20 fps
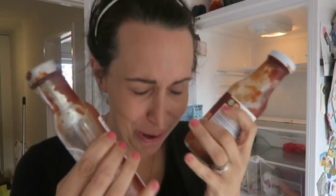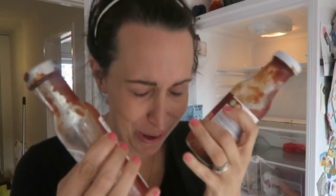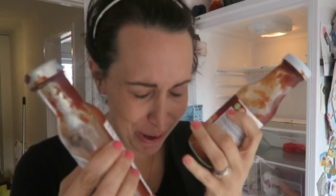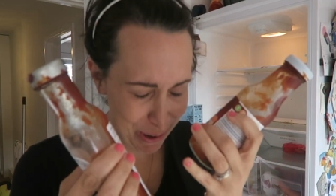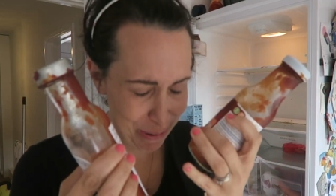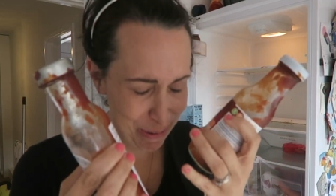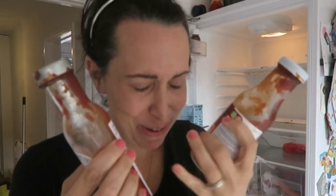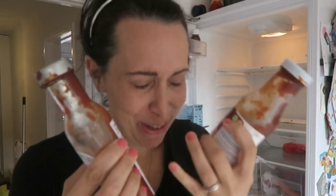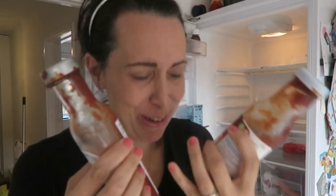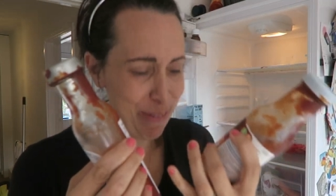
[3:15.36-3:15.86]

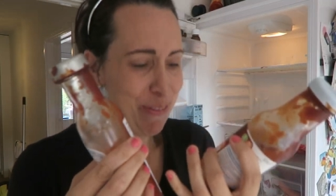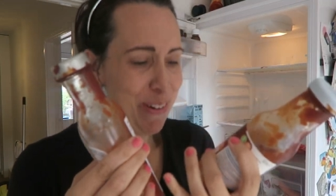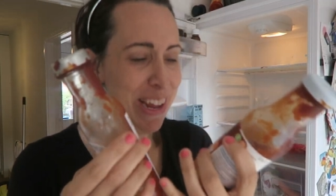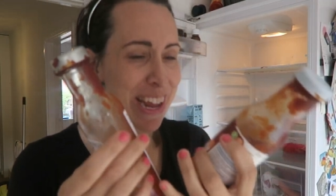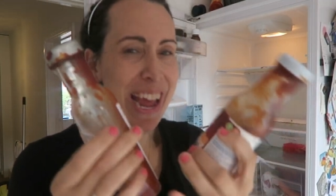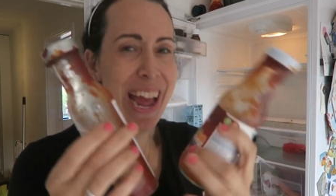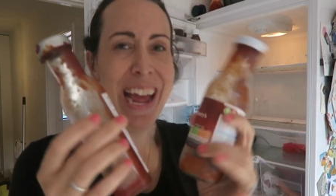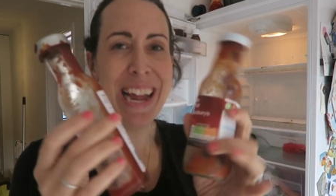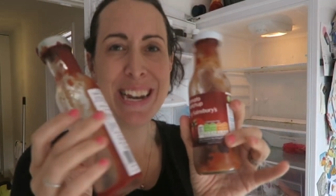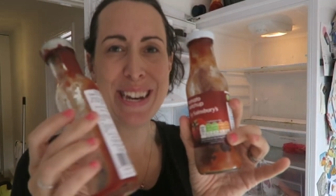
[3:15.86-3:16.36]
bottles of
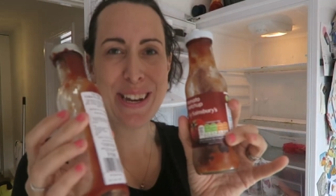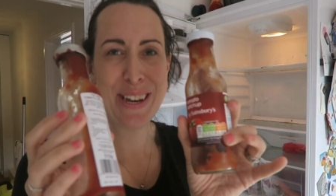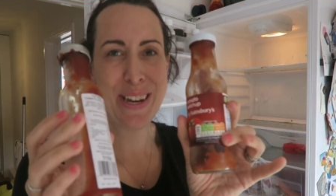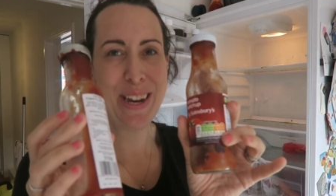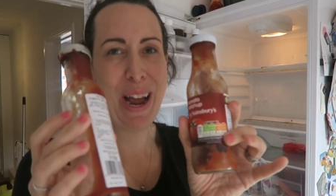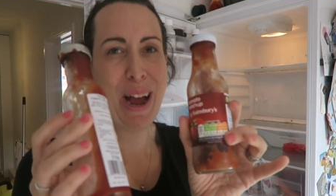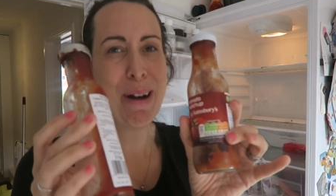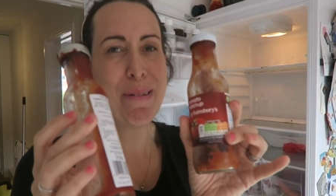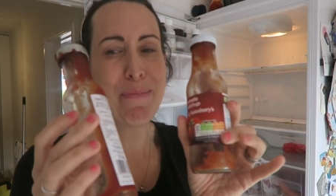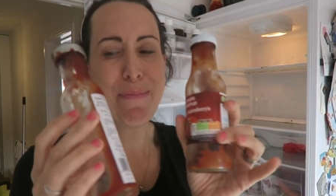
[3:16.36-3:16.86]

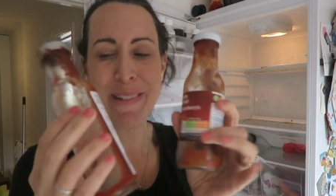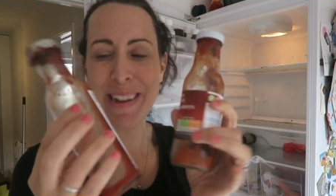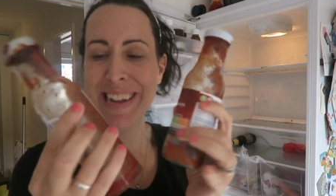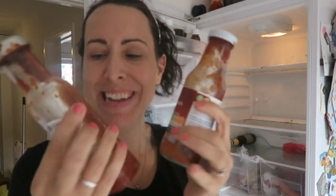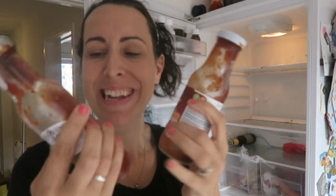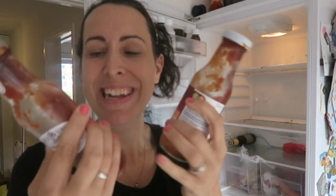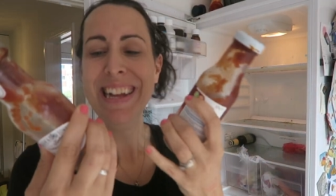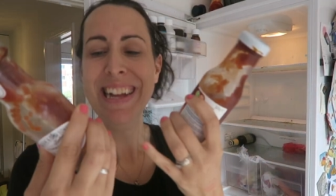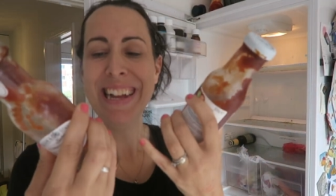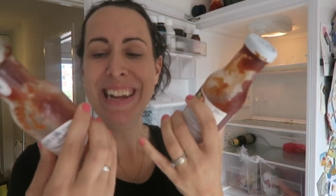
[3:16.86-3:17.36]
ketchup.
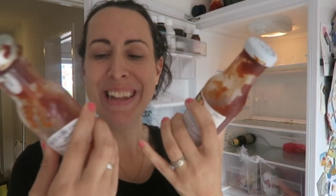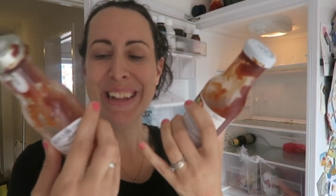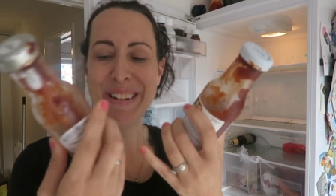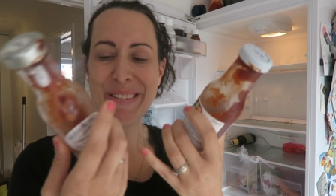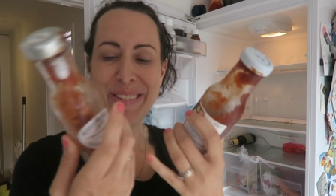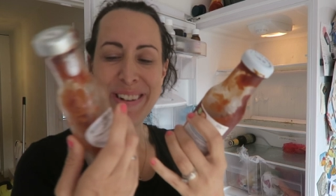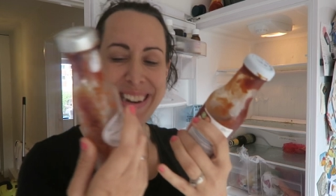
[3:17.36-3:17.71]
It's